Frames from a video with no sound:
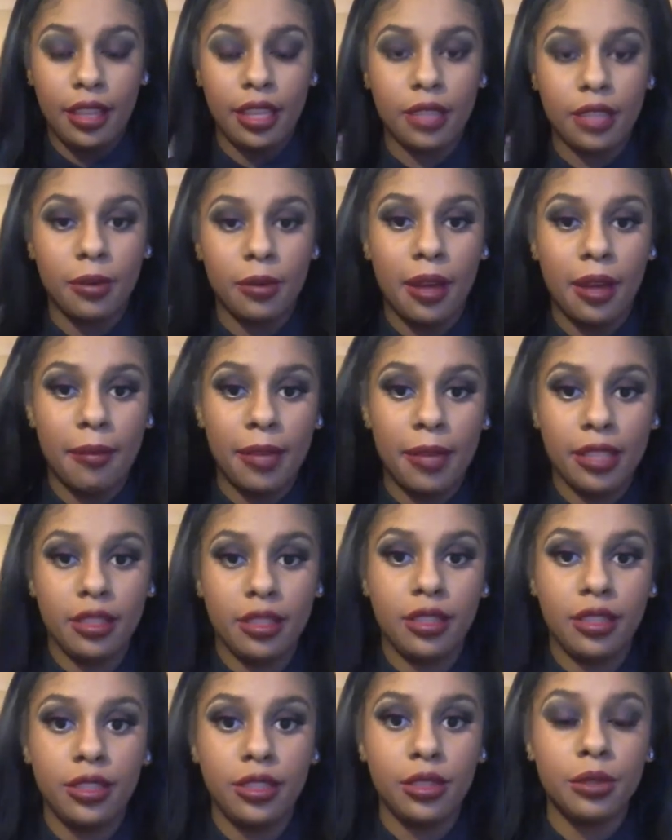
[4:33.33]
That's why I mixed the
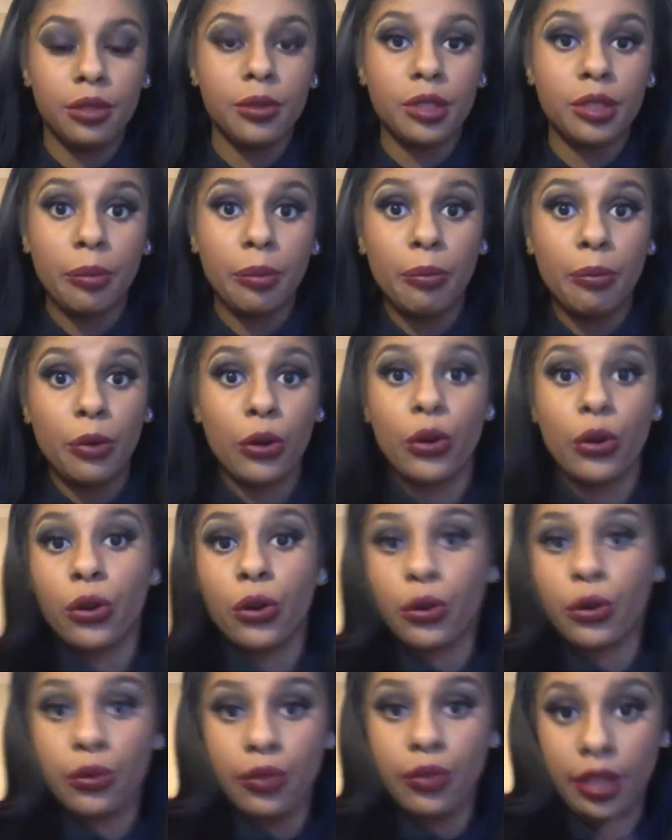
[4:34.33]
two. It was a
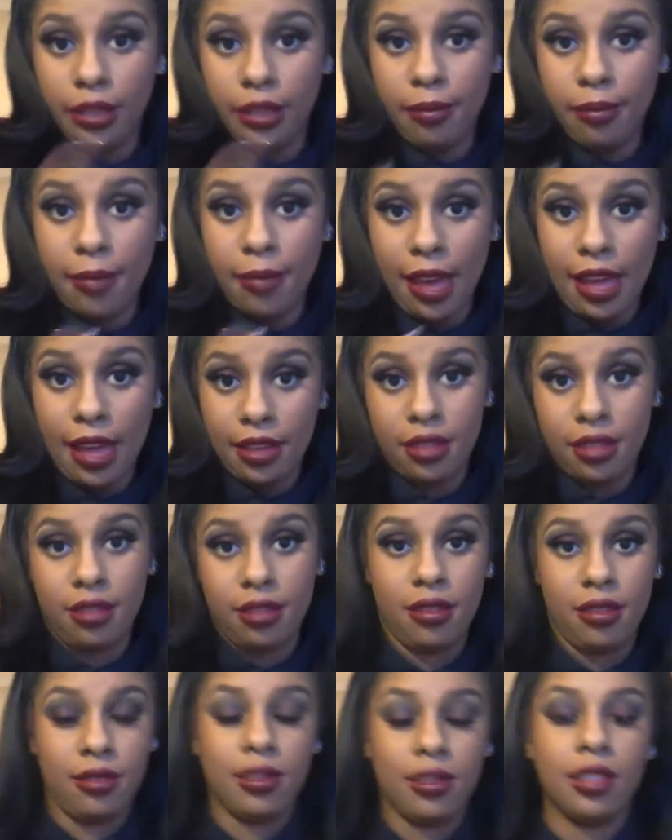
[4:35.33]
perfect match,
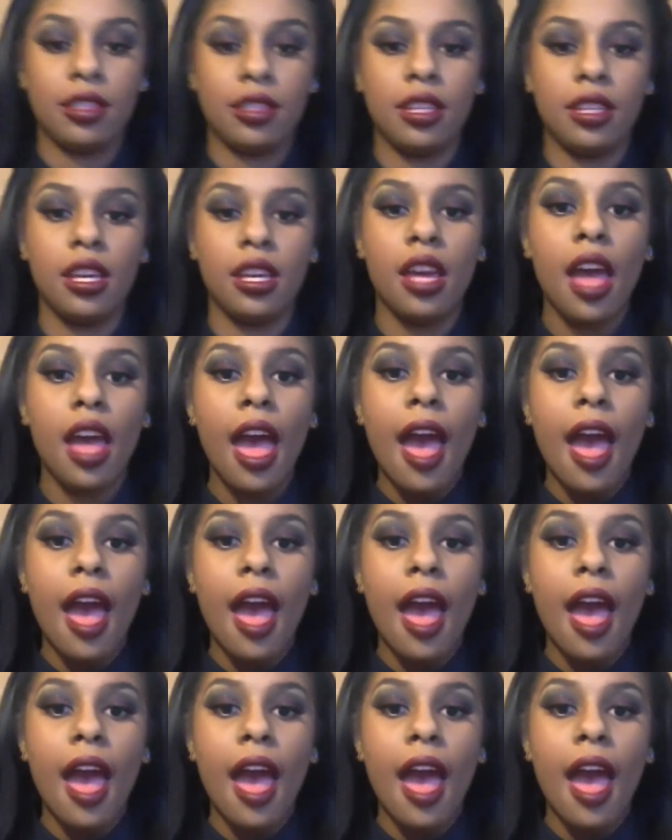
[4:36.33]
as you can see.